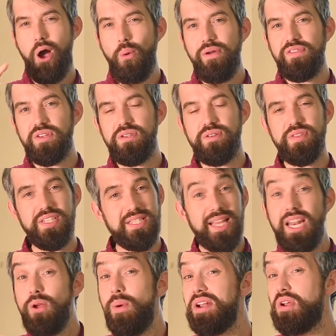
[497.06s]
However, the
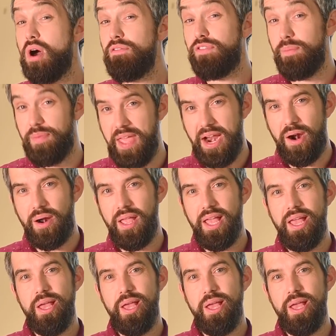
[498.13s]
study went on from there,